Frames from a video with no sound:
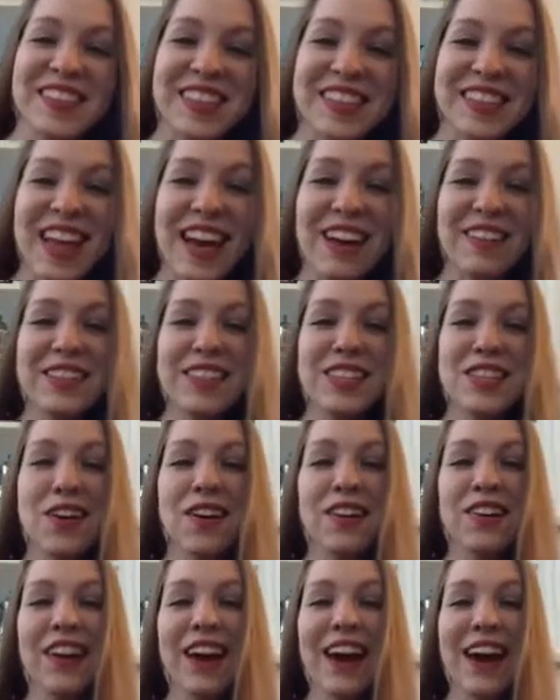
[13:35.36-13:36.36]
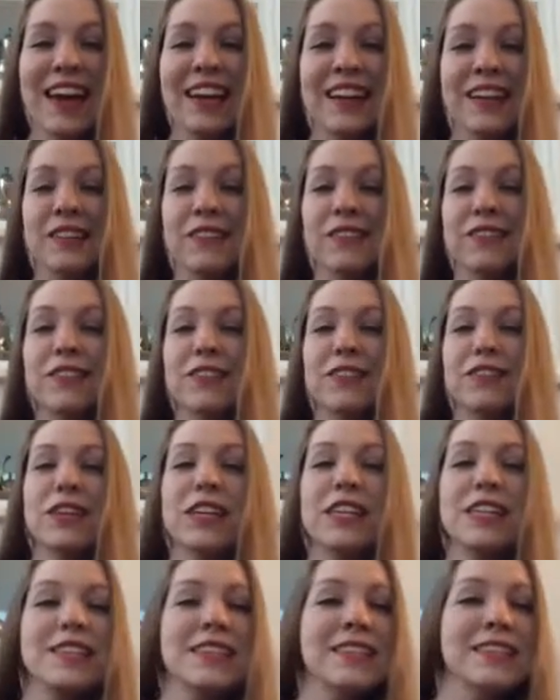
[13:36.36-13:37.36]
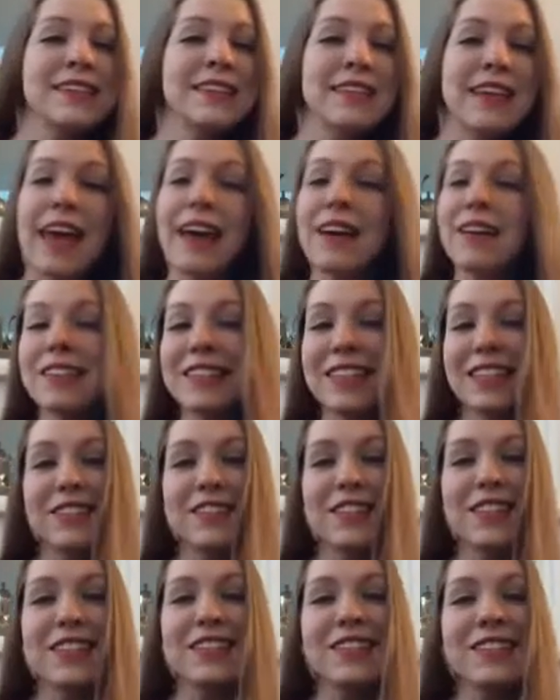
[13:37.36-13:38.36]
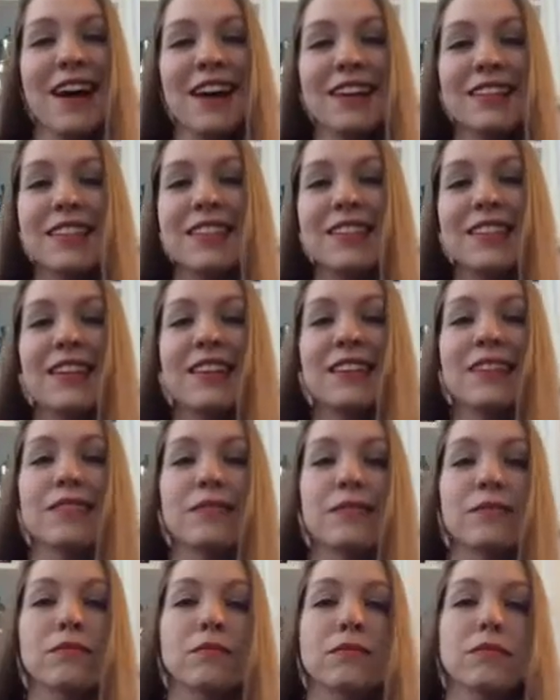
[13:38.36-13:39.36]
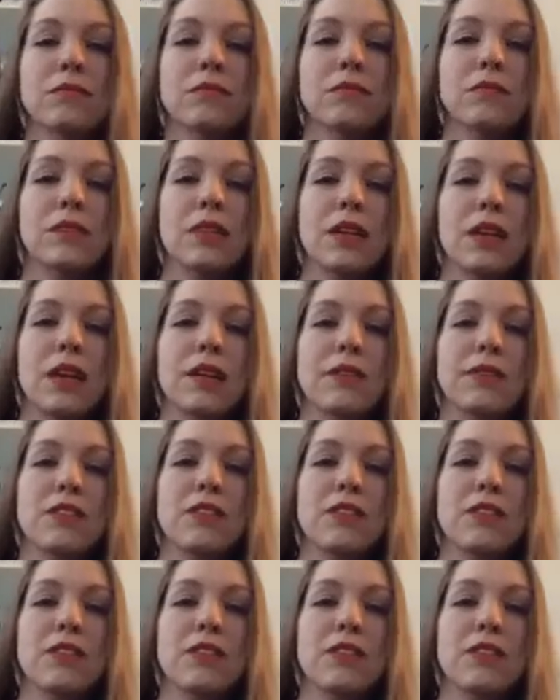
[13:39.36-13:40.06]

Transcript: That was so great. We just nailed it, knocked it down. Yeah, it was